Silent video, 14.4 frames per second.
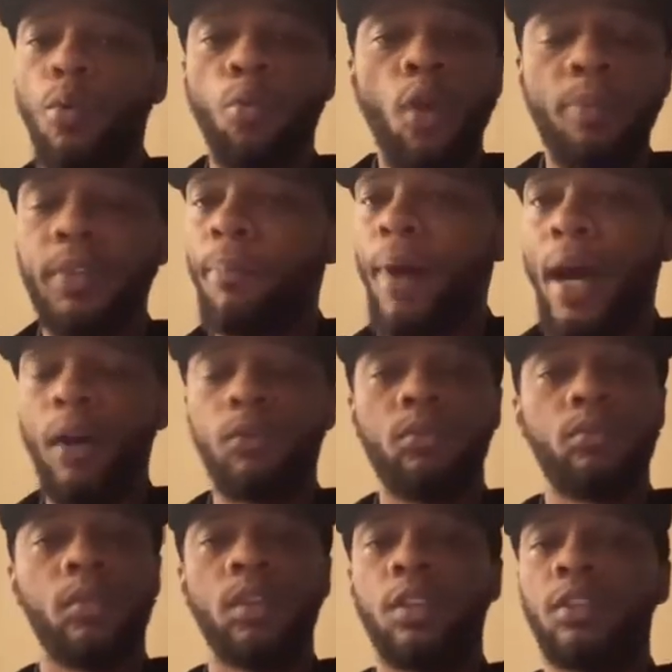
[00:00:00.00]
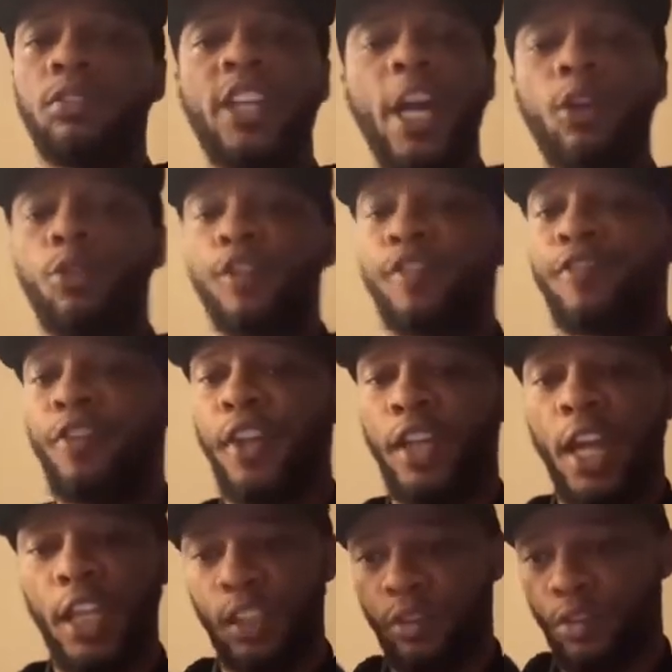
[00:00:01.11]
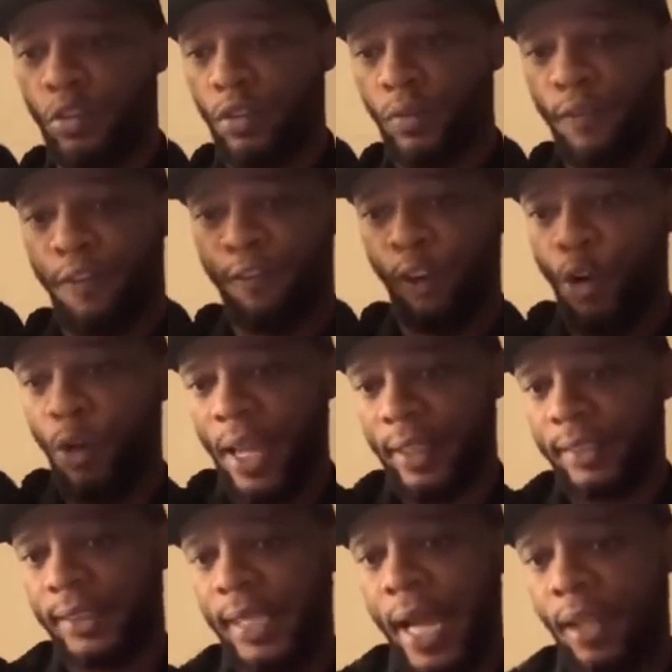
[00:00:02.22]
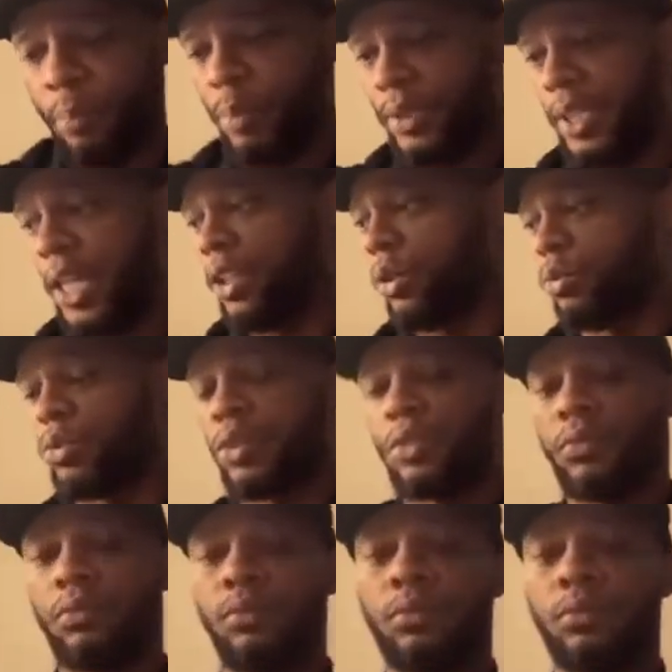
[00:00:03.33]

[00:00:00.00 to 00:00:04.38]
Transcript: Whooped him out. Dead on his feet. Hit the floor like a sack of potatoes.